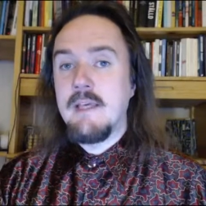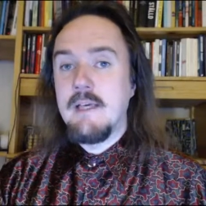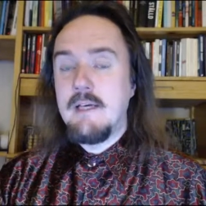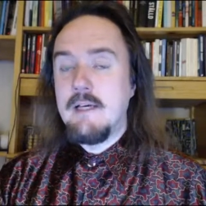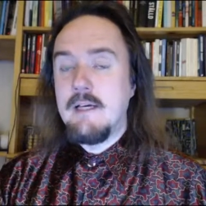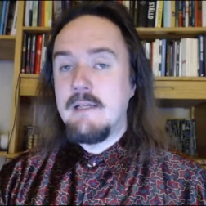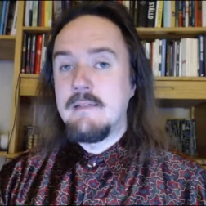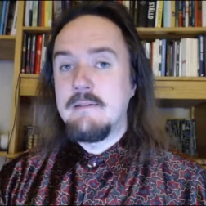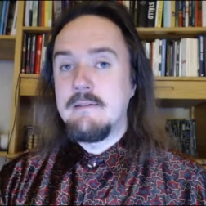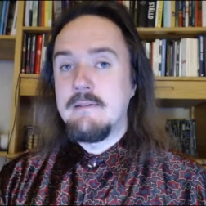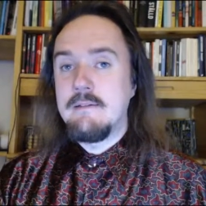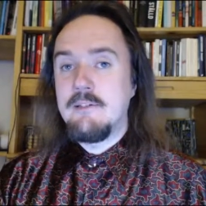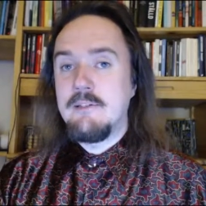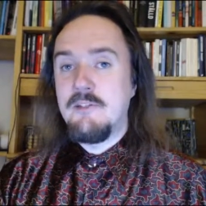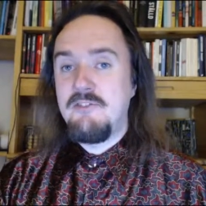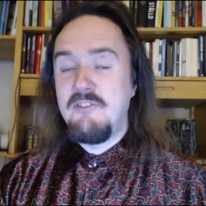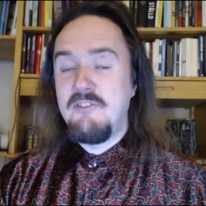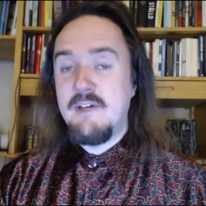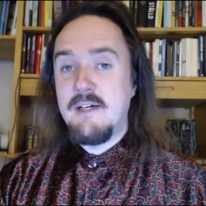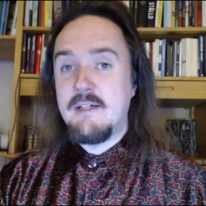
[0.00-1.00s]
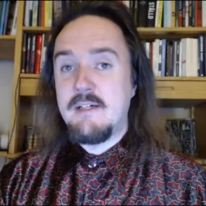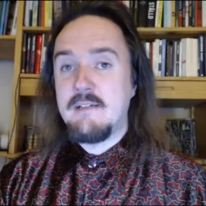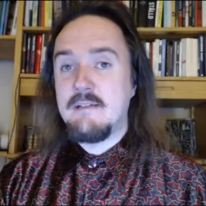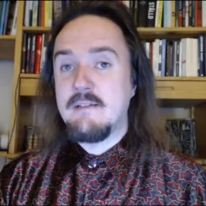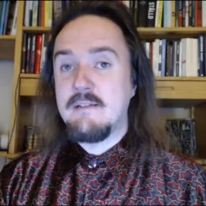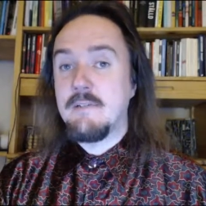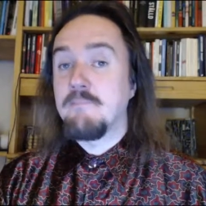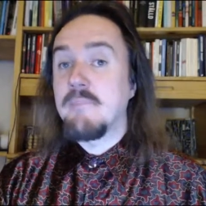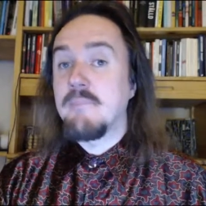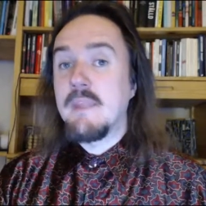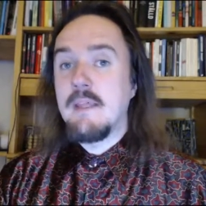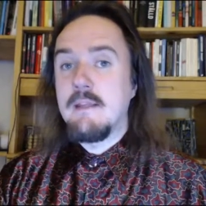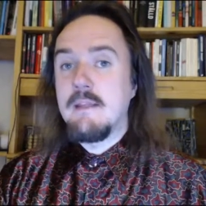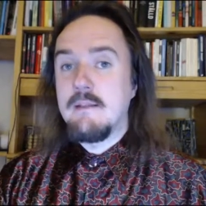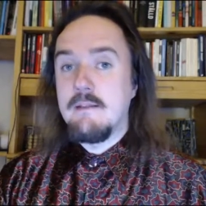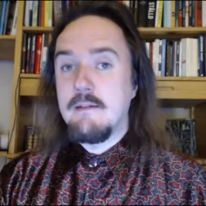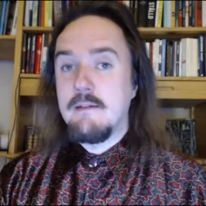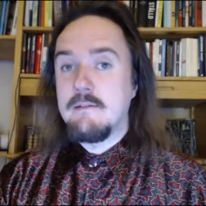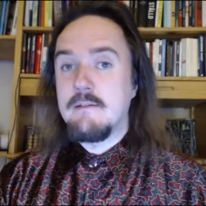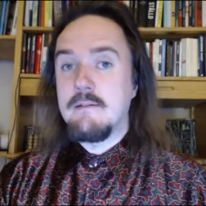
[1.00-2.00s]
and the fact
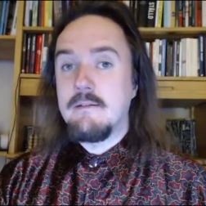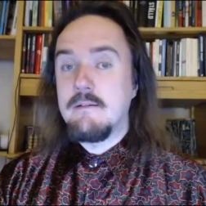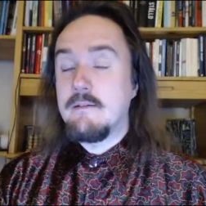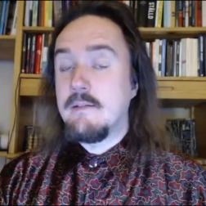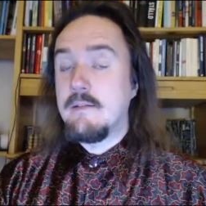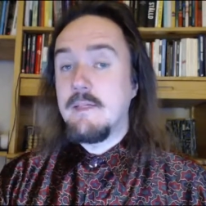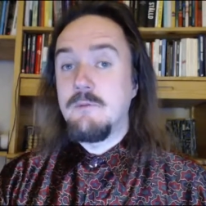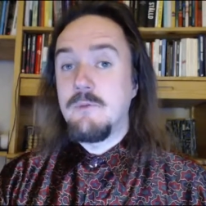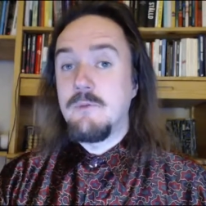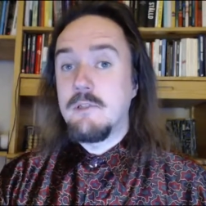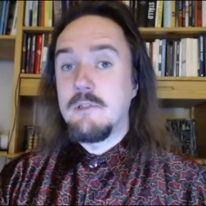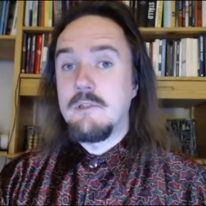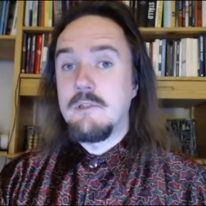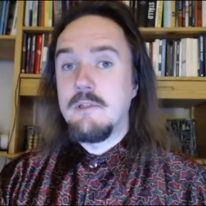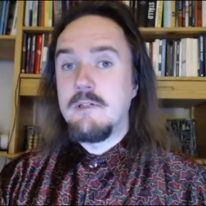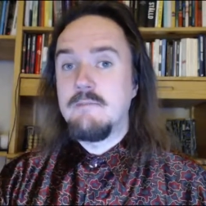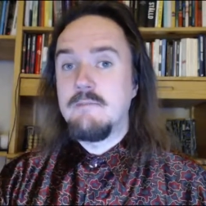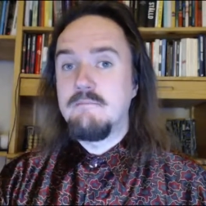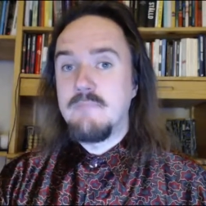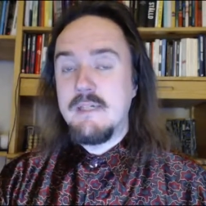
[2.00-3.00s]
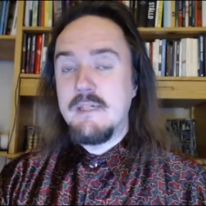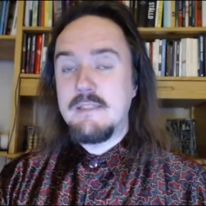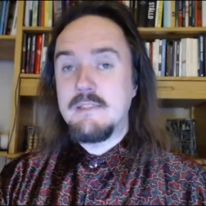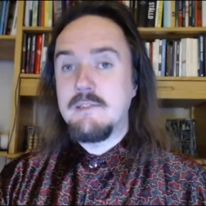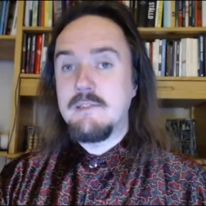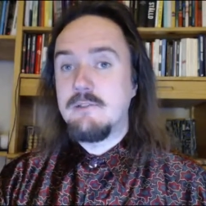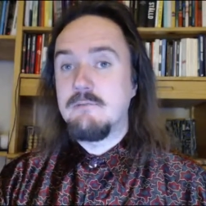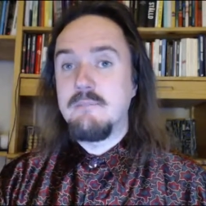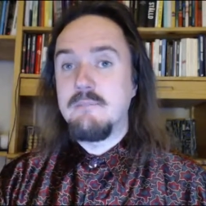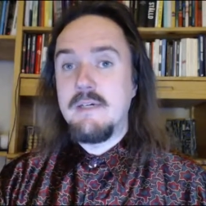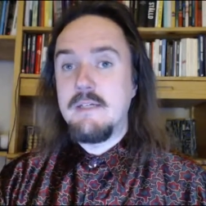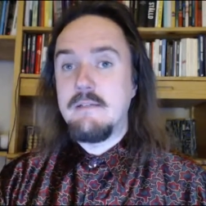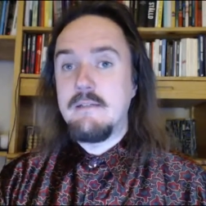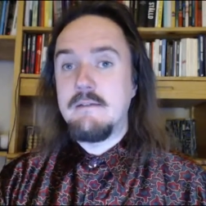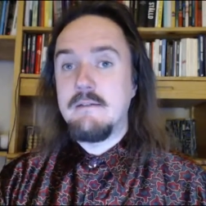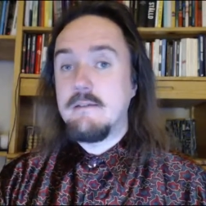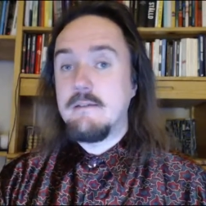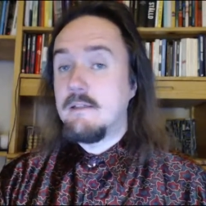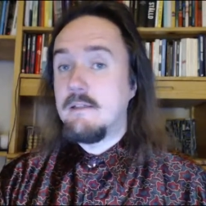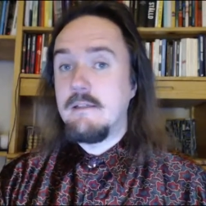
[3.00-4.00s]
that they were
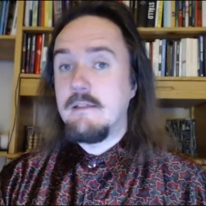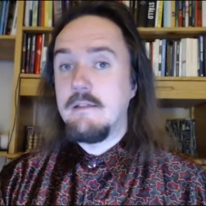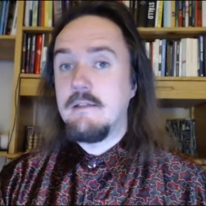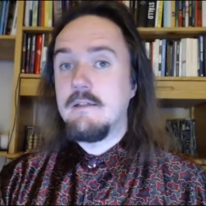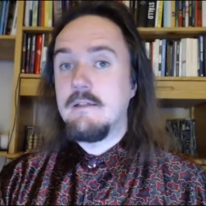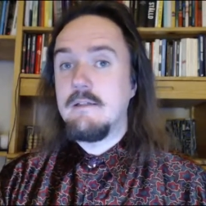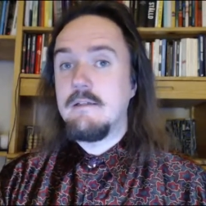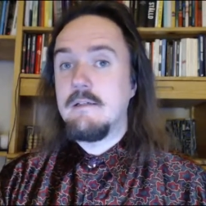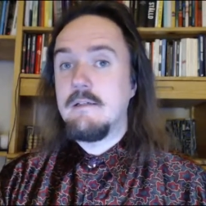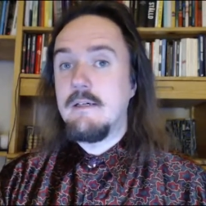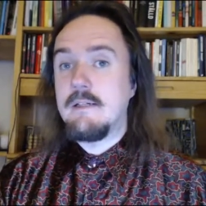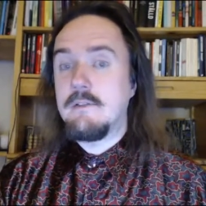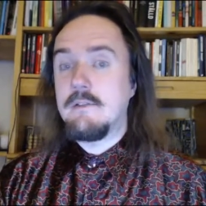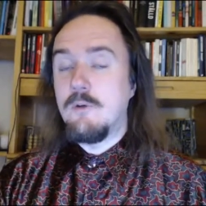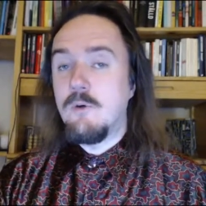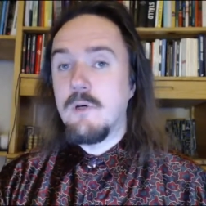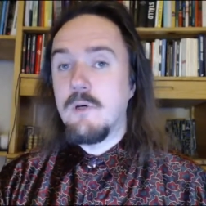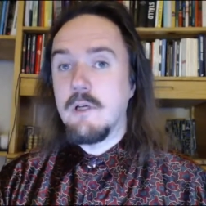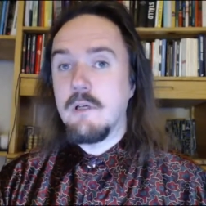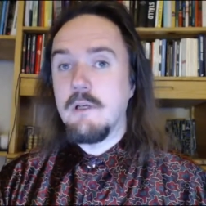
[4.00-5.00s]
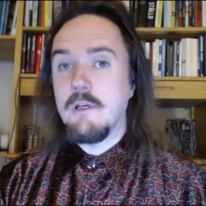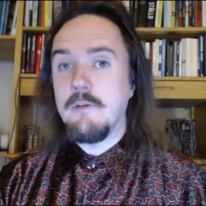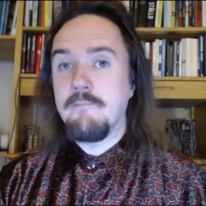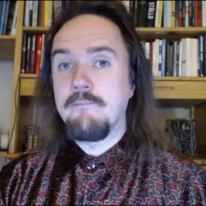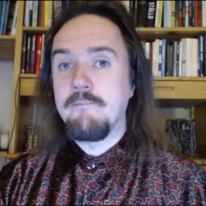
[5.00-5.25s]
masturbating at all.